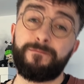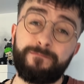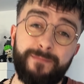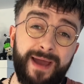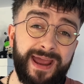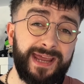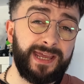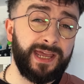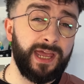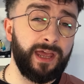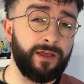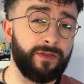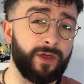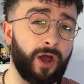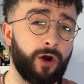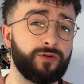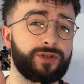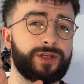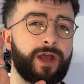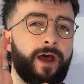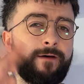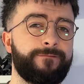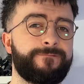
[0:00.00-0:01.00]
making
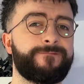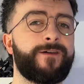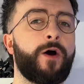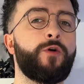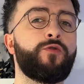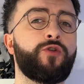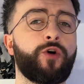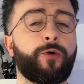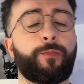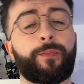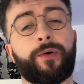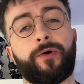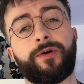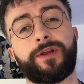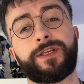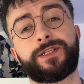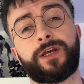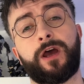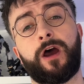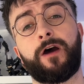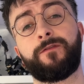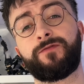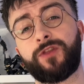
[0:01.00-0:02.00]
those a focal
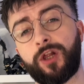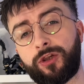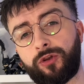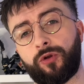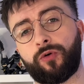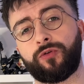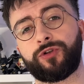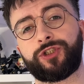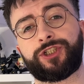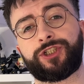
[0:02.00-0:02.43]
point of the launch